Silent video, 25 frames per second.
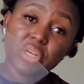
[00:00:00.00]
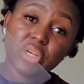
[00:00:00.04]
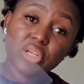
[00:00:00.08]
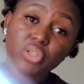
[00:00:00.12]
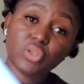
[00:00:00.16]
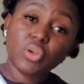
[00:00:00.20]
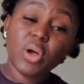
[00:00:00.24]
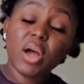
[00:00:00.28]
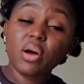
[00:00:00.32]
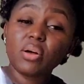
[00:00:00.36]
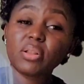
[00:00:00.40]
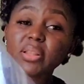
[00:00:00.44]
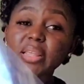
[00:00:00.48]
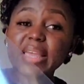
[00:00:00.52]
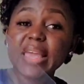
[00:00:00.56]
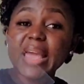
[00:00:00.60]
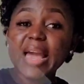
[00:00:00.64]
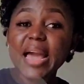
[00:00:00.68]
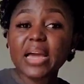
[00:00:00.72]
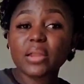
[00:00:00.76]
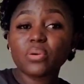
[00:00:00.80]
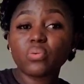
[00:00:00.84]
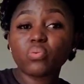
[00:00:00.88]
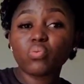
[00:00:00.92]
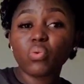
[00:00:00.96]
So I only
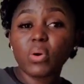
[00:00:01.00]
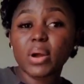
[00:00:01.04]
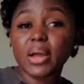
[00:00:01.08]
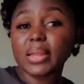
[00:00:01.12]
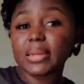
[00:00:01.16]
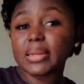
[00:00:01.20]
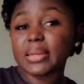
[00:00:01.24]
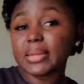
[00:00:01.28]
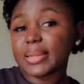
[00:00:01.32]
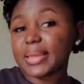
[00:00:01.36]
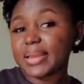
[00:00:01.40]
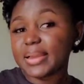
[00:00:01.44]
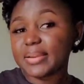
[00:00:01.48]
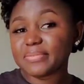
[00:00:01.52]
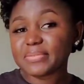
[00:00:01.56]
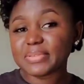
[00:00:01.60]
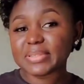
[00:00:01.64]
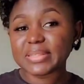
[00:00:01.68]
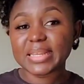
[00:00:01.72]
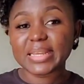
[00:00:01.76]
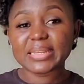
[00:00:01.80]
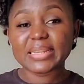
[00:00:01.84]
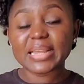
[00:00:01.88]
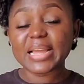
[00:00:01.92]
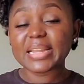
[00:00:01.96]
had one left
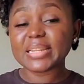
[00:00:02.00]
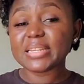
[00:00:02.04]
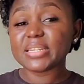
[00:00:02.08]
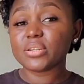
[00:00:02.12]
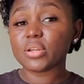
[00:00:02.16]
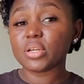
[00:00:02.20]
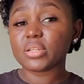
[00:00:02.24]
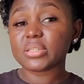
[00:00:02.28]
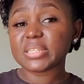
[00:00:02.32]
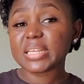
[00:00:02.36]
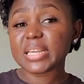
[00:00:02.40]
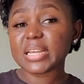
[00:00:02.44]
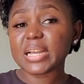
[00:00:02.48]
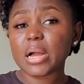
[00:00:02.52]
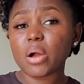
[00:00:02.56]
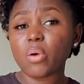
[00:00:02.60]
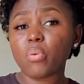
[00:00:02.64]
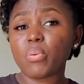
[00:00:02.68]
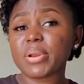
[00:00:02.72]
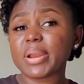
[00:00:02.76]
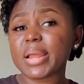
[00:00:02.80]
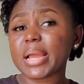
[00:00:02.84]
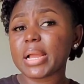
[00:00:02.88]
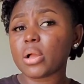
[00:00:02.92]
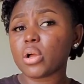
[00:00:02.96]
that I did not take out.
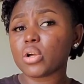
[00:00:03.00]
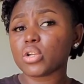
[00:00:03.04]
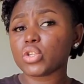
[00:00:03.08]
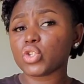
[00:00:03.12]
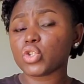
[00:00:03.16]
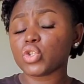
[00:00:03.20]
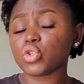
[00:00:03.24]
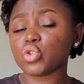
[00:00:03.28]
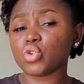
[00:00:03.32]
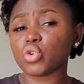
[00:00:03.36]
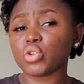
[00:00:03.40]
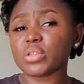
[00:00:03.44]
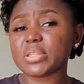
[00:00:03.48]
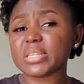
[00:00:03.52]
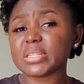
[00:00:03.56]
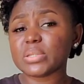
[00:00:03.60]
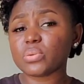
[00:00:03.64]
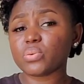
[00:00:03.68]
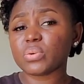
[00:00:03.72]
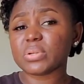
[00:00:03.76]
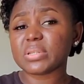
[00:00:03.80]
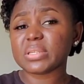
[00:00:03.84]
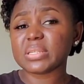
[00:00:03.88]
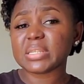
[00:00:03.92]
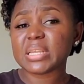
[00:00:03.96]
When I got to know this
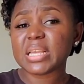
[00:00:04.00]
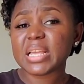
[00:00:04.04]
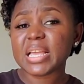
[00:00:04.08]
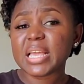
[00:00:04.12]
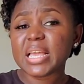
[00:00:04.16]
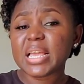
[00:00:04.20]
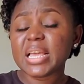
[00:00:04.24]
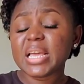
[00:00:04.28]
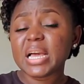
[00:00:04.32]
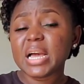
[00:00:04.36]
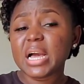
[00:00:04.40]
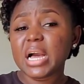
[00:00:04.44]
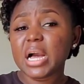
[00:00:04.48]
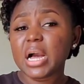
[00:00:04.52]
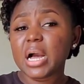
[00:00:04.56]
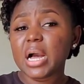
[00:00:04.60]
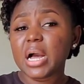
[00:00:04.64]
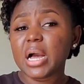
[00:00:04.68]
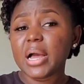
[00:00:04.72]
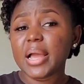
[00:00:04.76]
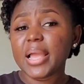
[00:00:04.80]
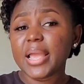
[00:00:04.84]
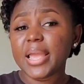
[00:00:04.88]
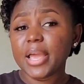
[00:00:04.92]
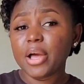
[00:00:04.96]
was
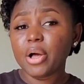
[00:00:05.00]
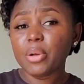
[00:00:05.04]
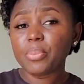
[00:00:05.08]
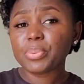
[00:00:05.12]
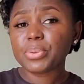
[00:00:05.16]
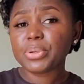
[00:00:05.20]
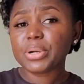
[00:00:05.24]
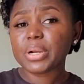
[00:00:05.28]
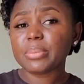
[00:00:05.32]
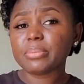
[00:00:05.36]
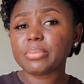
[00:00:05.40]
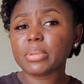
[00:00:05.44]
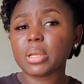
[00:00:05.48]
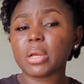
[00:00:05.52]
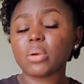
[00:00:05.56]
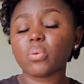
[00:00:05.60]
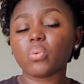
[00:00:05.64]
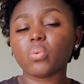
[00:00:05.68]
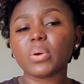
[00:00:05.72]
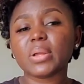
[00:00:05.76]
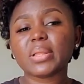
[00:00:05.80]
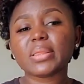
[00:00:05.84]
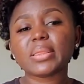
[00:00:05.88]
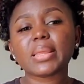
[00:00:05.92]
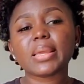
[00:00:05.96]
a helper, I'm like,
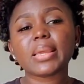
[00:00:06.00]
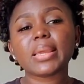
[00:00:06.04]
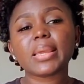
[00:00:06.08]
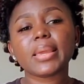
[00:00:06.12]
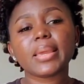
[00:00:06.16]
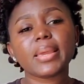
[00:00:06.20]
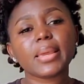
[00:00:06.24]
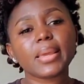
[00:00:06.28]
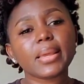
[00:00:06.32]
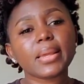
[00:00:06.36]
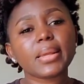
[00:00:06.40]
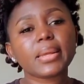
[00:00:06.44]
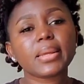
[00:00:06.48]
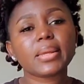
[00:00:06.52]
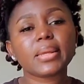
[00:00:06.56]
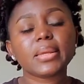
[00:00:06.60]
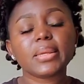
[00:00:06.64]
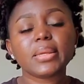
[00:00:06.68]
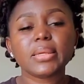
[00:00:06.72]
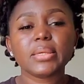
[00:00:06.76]
what the heck?